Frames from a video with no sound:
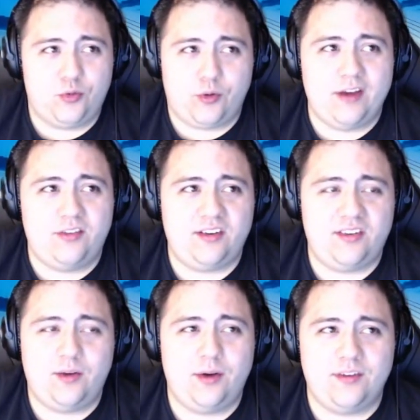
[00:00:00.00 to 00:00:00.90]
crazy
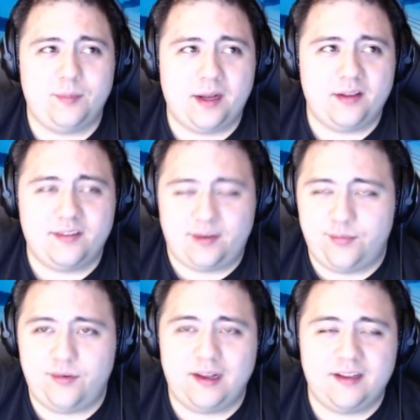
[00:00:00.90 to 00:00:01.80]
serious about this, I
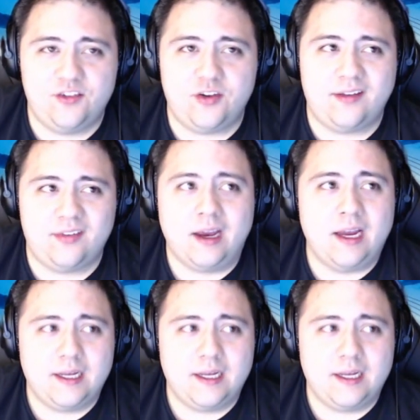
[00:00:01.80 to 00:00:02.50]
feel like the Jets